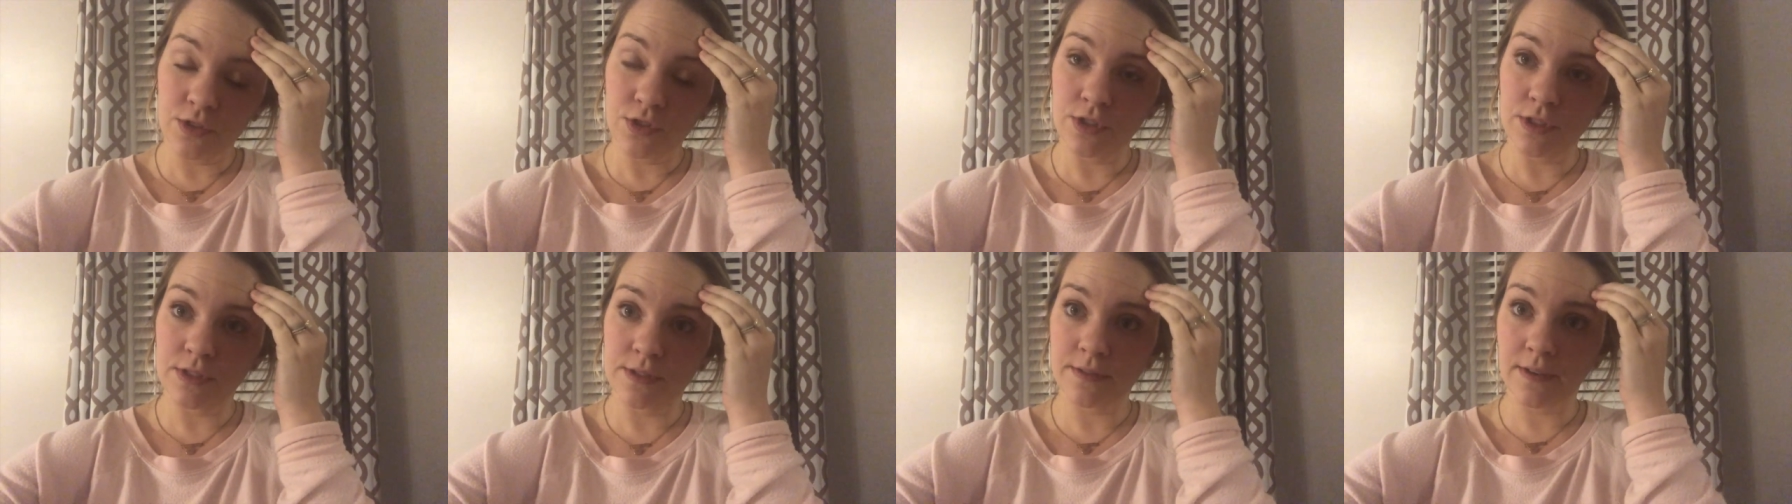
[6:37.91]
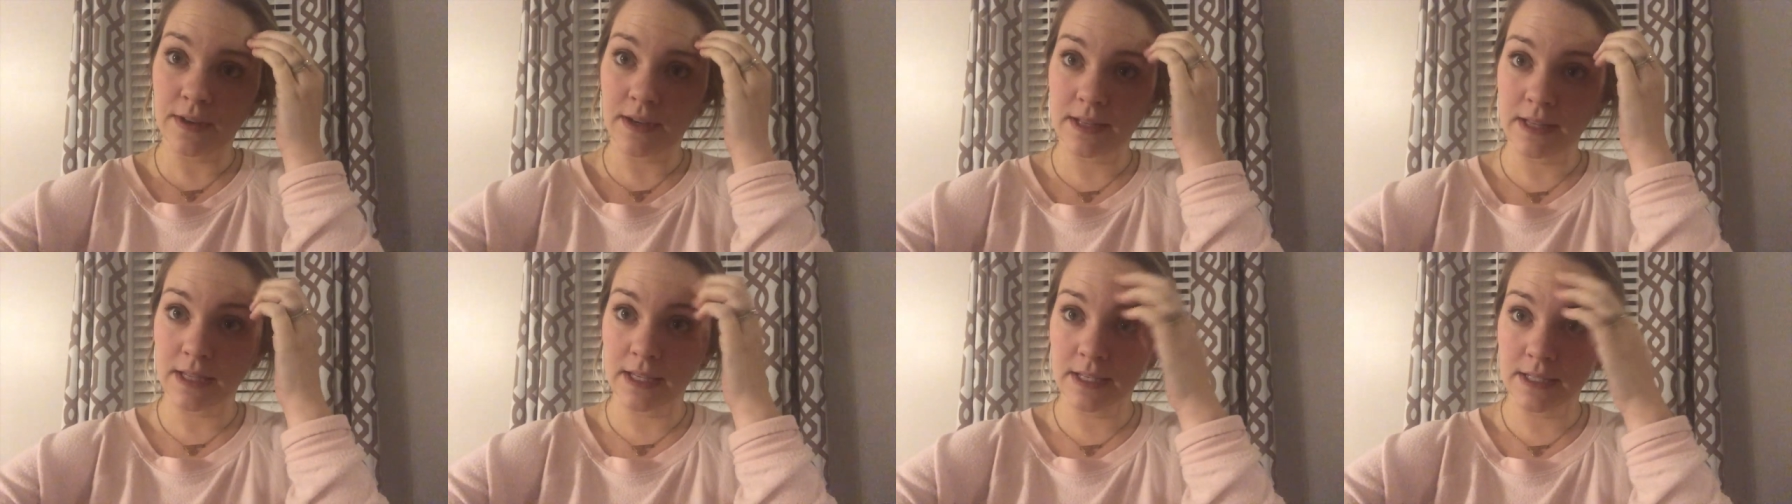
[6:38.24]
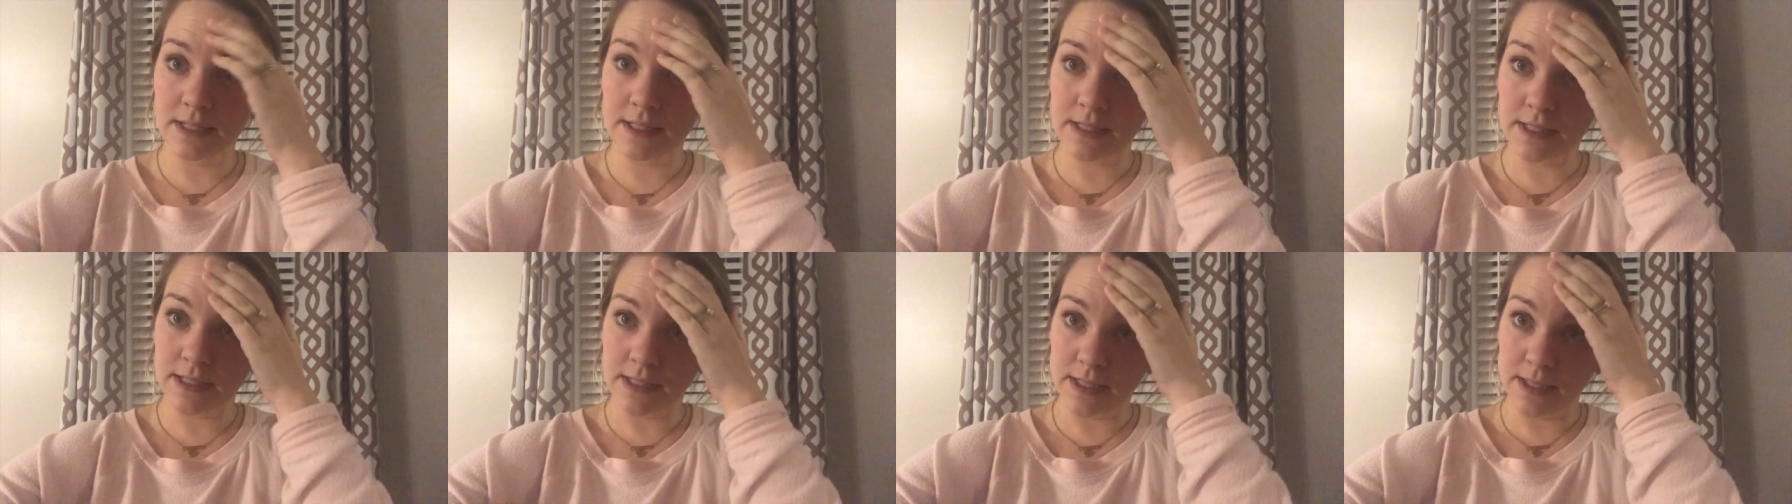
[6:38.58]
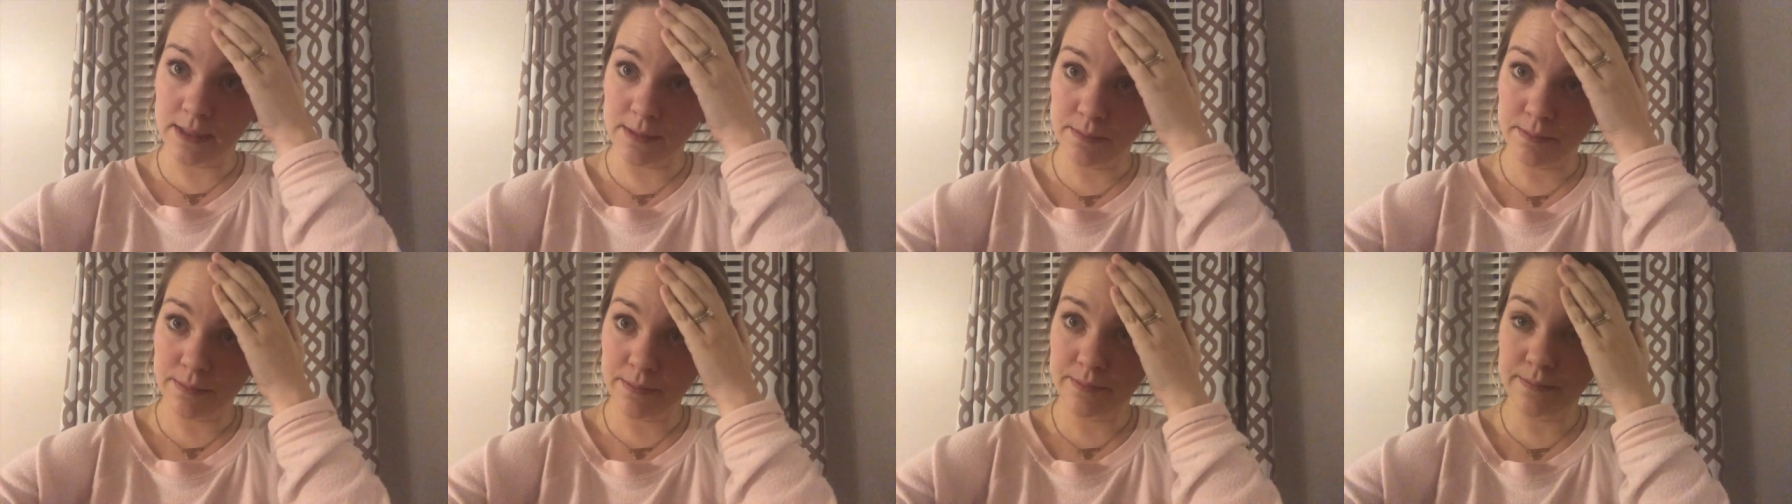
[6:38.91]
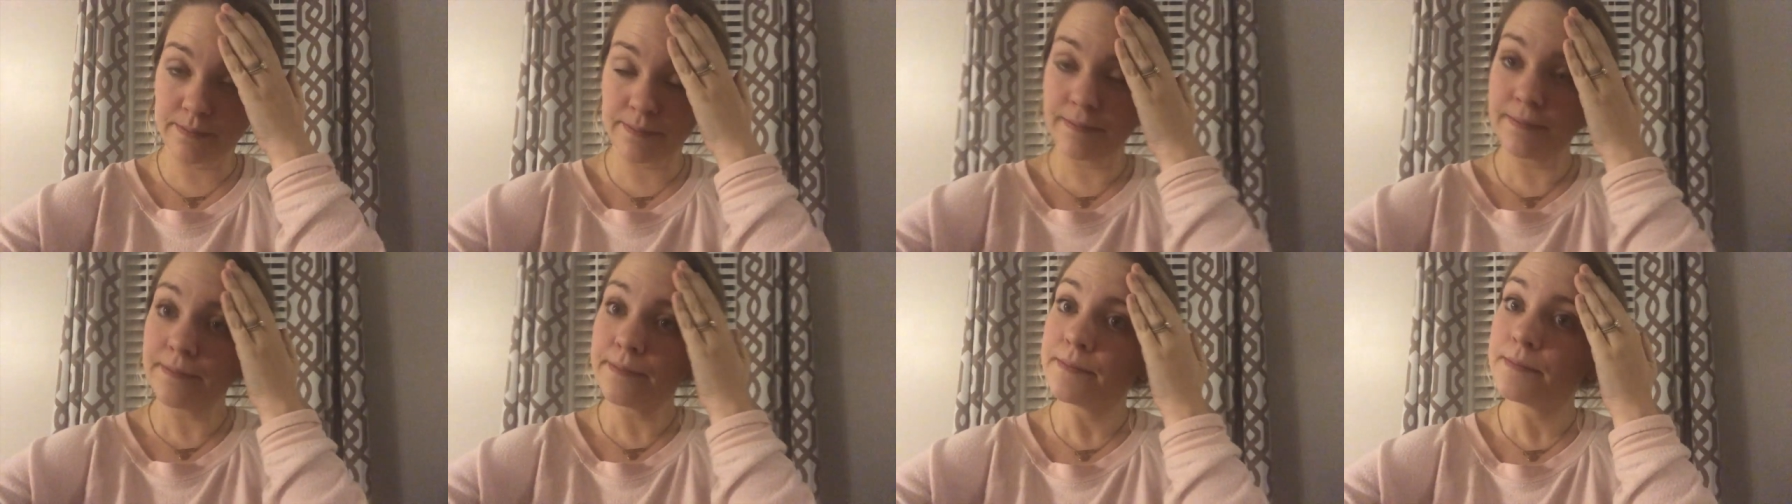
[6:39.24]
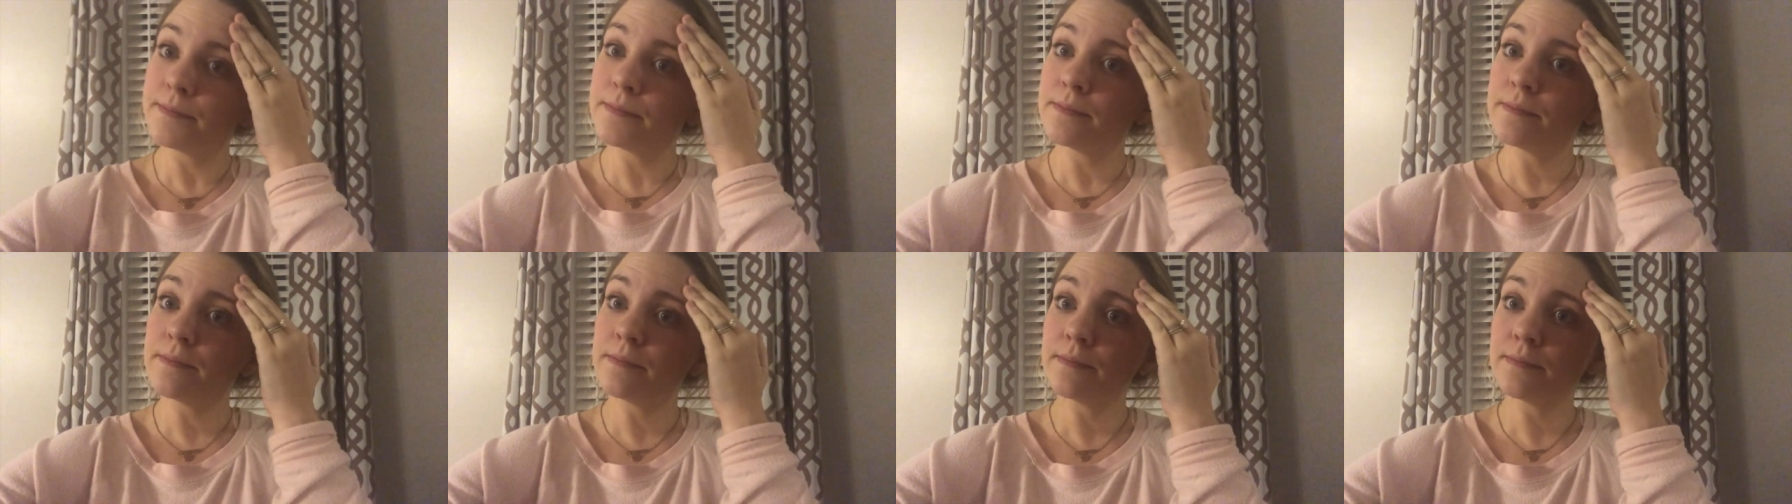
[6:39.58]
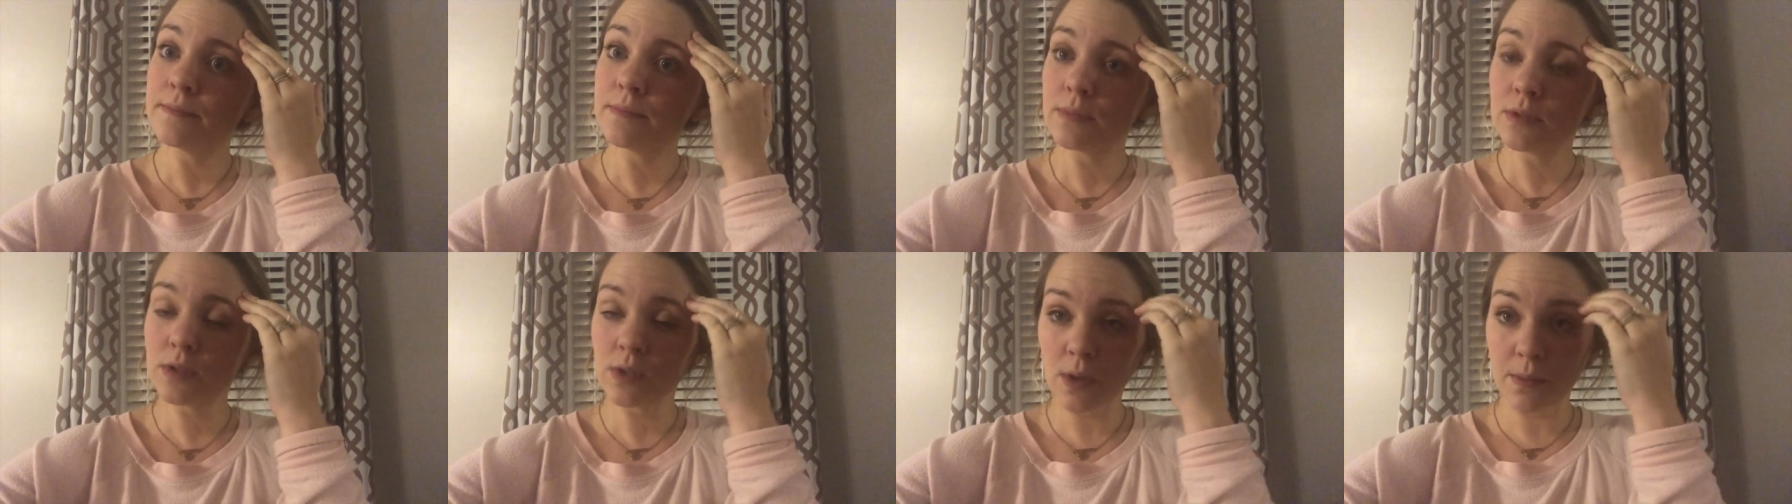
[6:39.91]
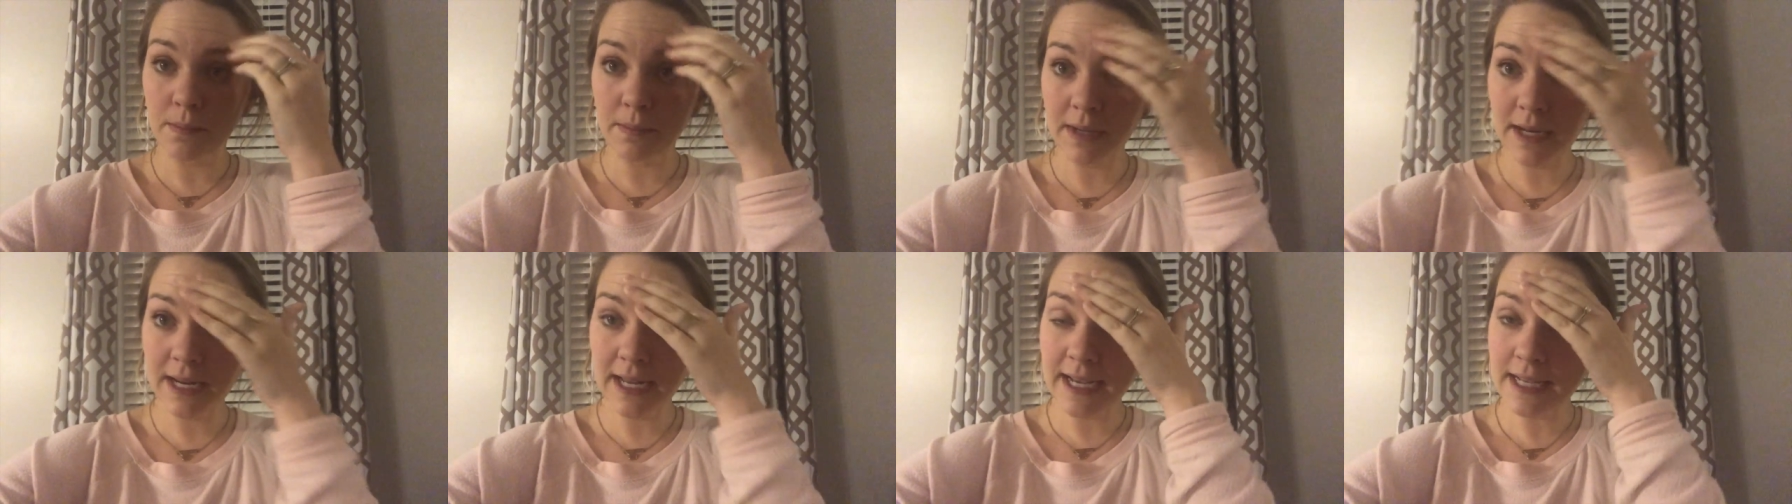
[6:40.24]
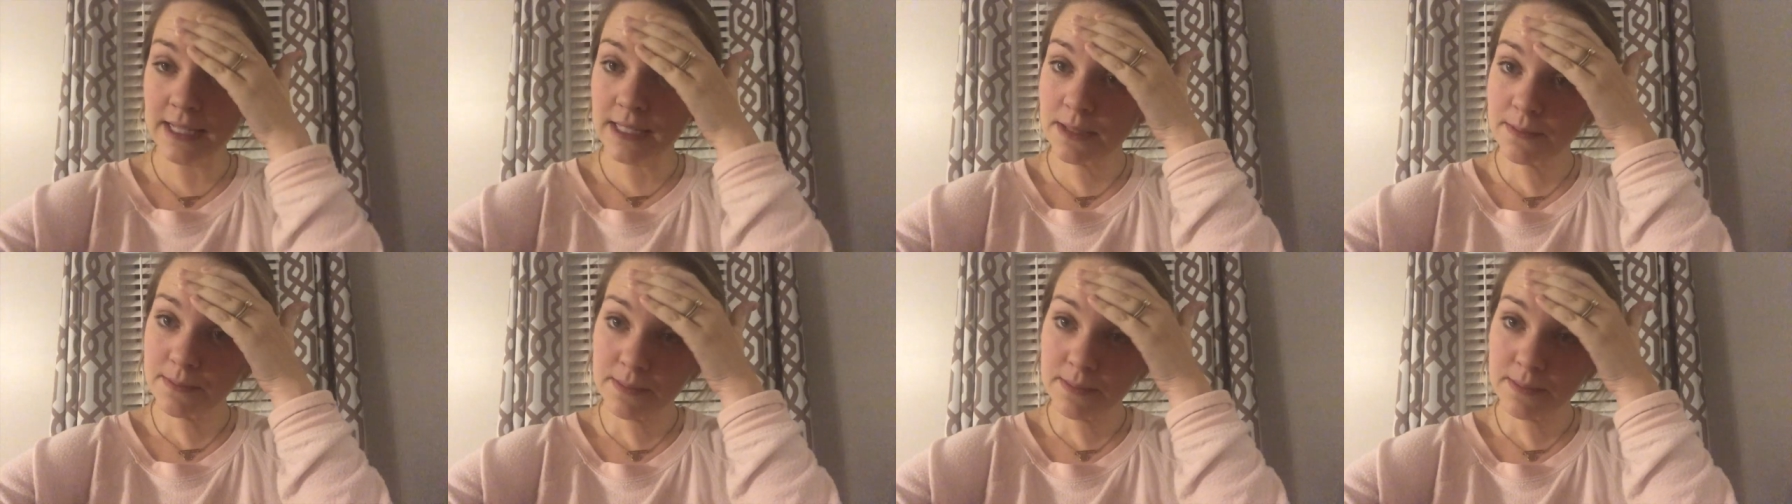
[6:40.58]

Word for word: She's finally asleep. So I'm gonna get